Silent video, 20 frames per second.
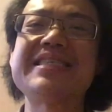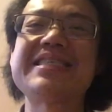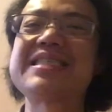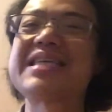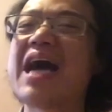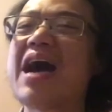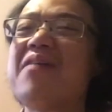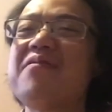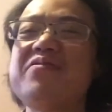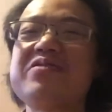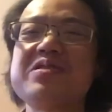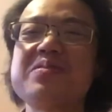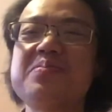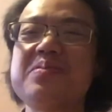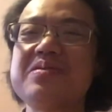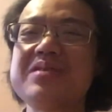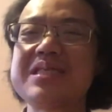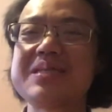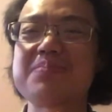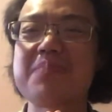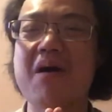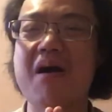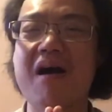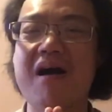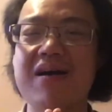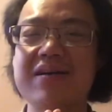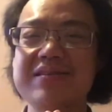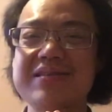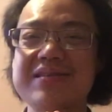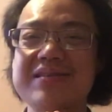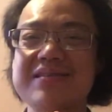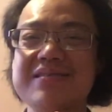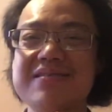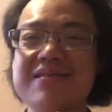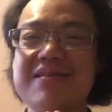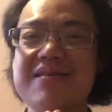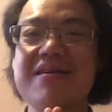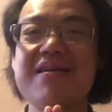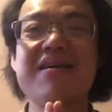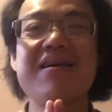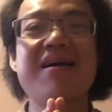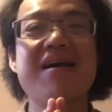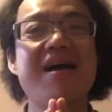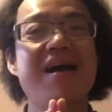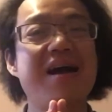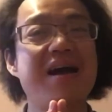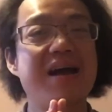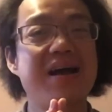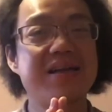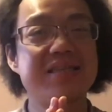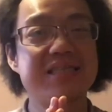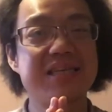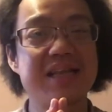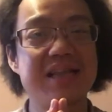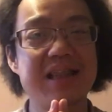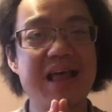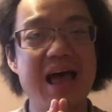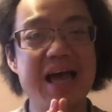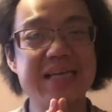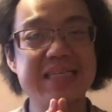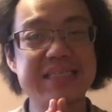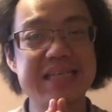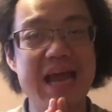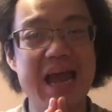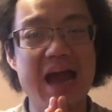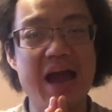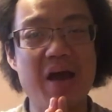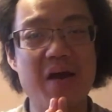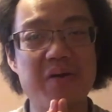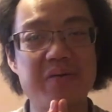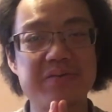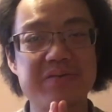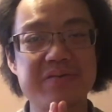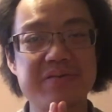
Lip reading: comfortable spot to lie down.